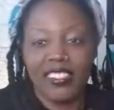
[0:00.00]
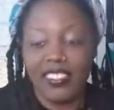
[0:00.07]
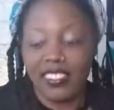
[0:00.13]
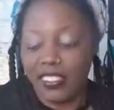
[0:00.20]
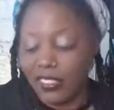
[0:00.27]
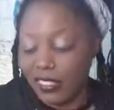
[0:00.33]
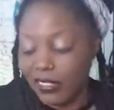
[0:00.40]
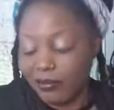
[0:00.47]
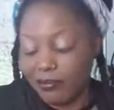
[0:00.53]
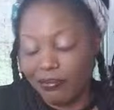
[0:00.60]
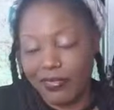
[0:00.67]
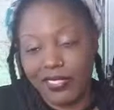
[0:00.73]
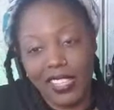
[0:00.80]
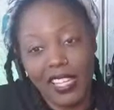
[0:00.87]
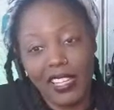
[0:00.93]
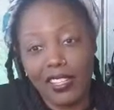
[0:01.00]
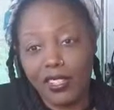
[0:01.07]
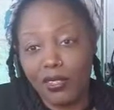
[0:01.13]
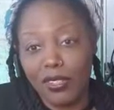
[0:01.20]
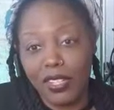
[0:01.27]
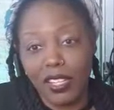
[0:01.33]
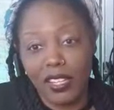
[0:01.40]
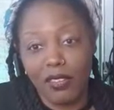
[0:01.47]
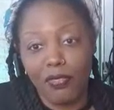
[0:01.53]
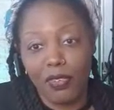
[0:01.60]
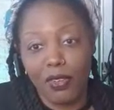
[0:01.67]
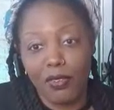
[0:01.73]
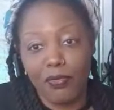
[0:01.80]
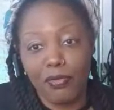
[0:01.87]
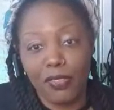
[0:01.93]
Look, thank you, Nikki,
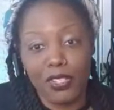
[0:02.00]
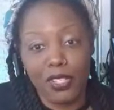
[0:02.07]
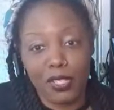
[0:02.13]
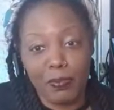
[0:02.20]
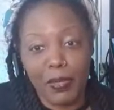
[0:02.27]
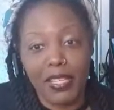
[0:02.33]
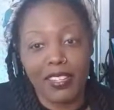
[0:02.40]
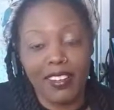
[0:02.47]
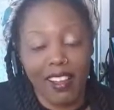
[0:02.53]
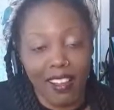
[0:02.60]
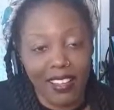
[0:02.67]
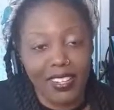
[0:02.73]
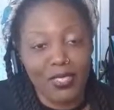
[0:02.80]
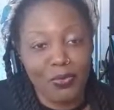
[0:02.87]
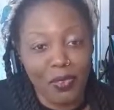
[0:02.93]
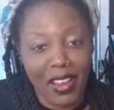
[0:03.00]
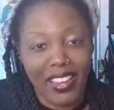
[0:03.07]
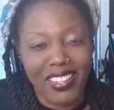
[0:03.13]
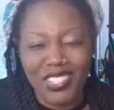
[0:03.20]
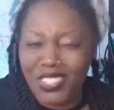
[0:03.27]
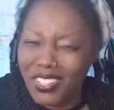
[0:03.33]
for just being honest, right?